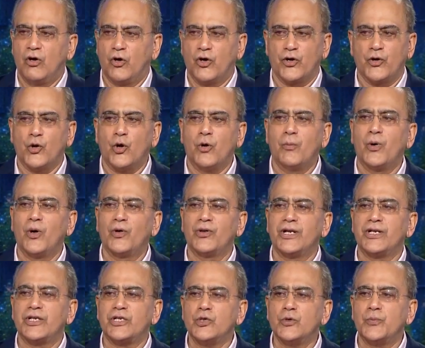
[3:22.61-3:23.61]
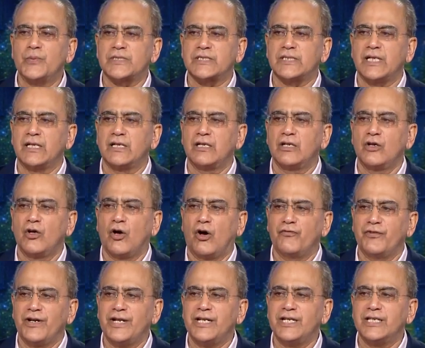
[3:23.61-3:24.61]
or no more than 2%
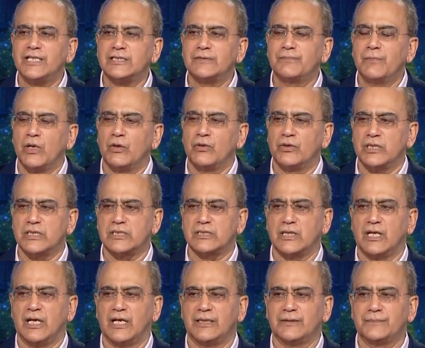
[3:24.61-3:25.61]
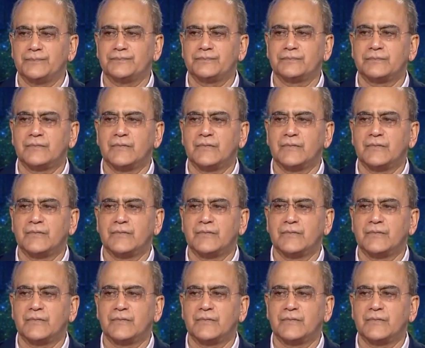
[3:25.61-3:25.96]
of Indians below this line.